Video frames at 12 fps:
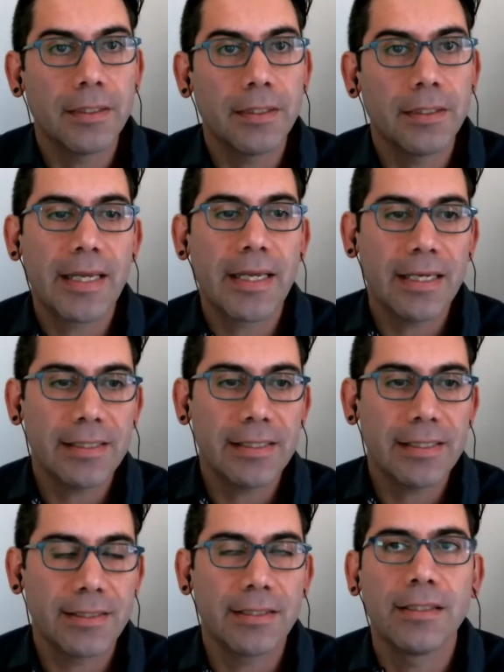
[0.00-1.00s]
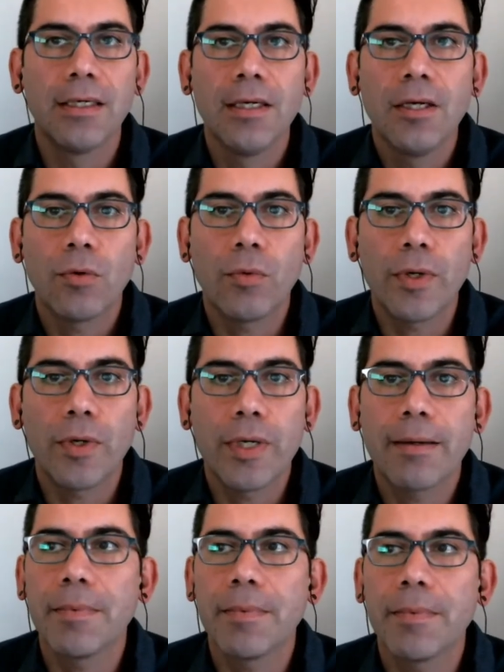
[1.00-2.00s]
Uh, in many cases,
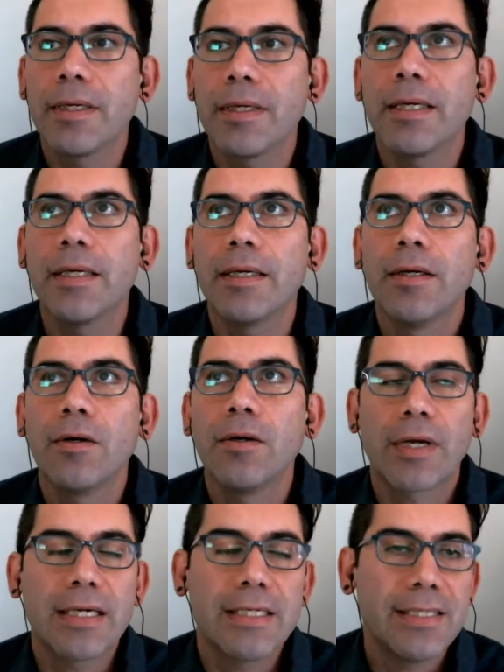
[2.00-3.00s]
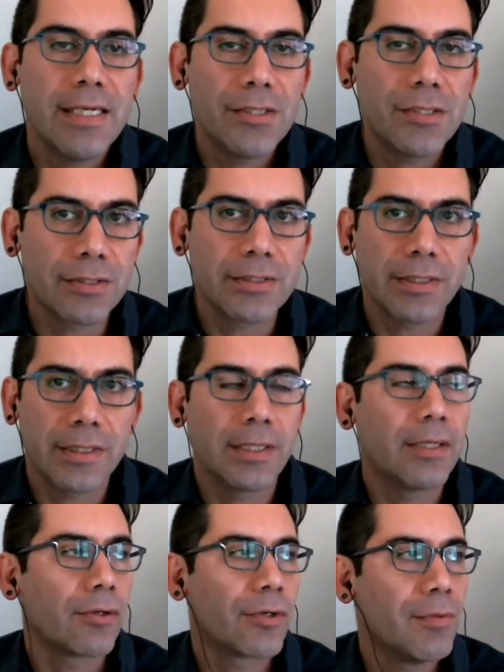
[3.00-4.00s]
we have
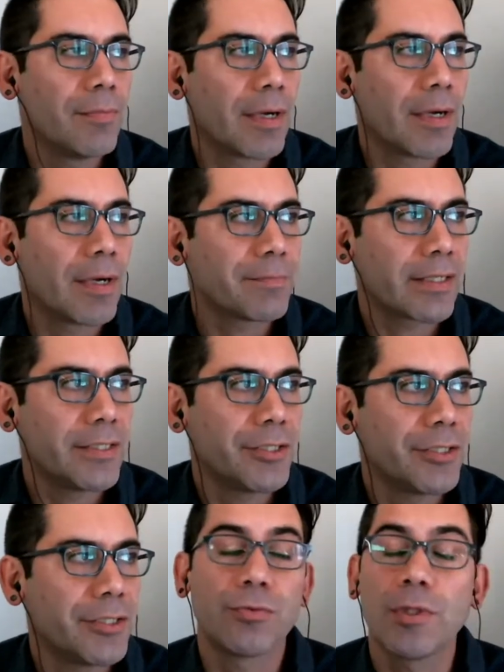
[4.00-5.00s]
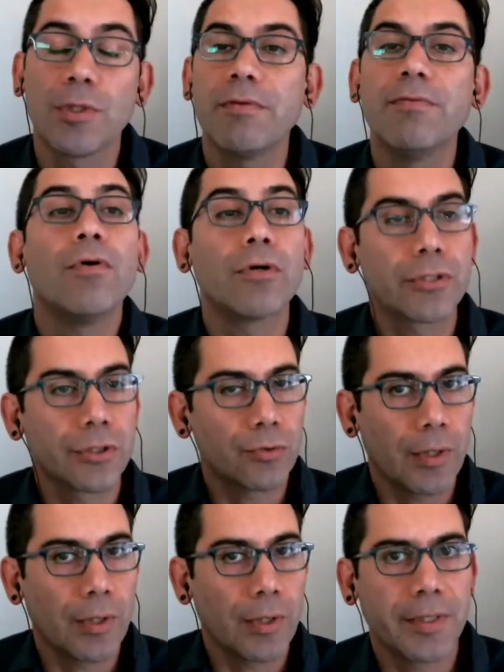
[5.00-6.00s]
organizations or human rights practitioners will be
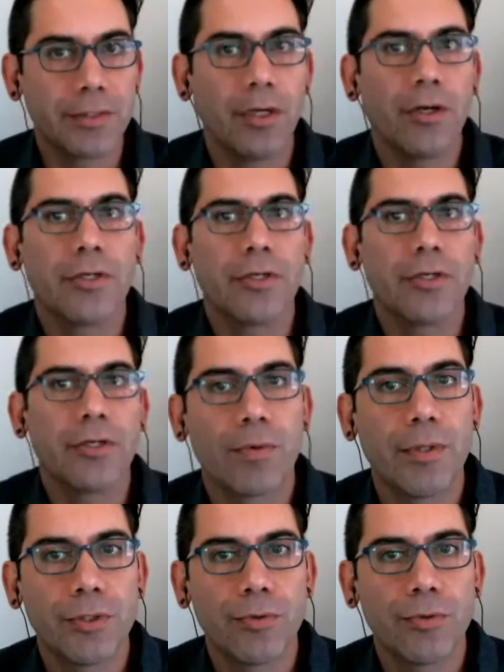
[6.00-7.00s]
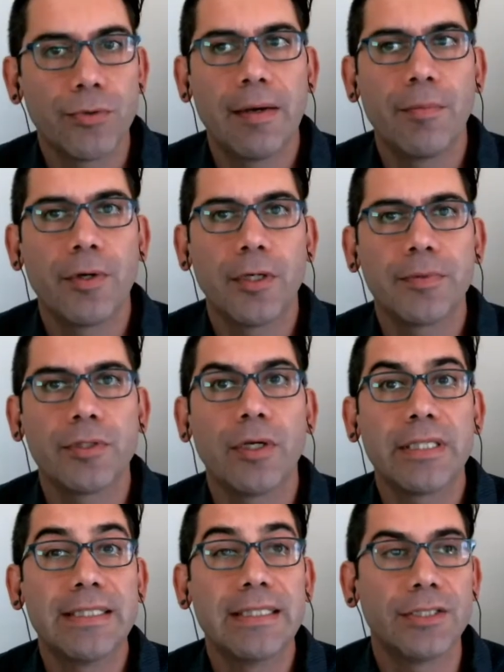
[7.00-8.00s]
forced to adopt technology as a way to avoid
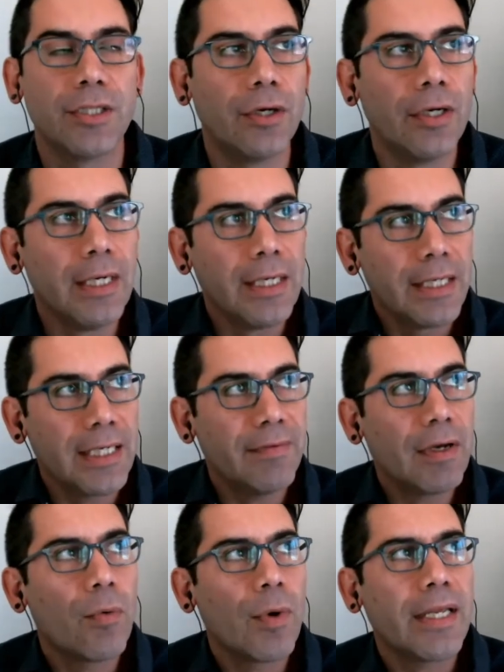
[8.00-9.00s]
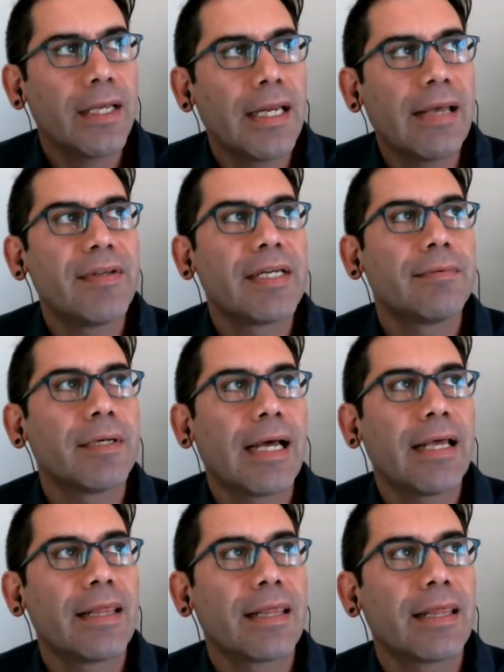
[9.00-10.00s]
obsolescence. So even when
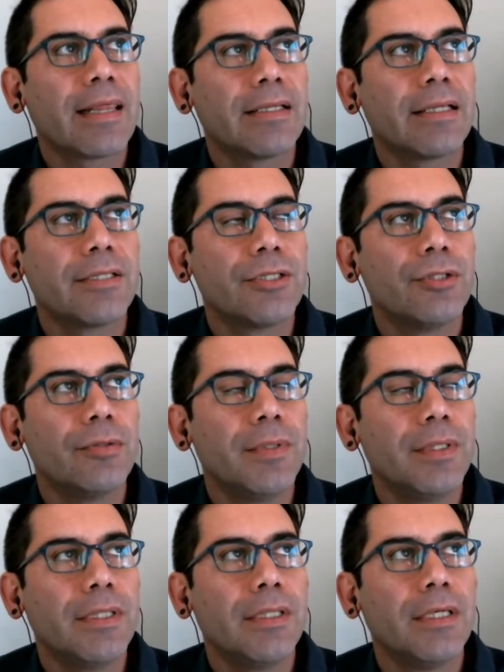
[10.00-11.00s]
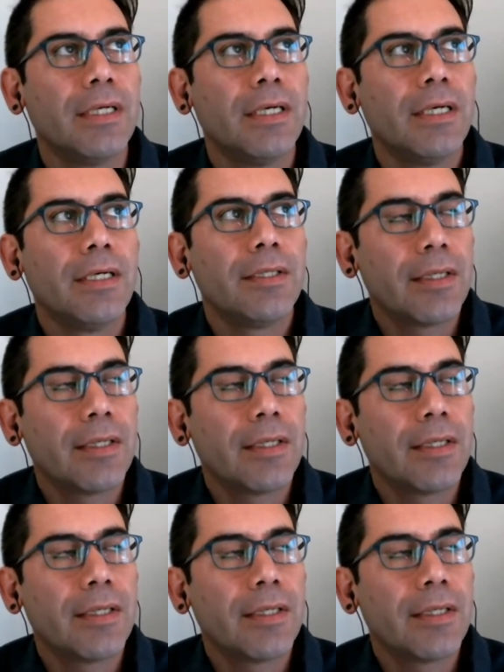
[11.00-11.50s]
inevitable, I think that there should be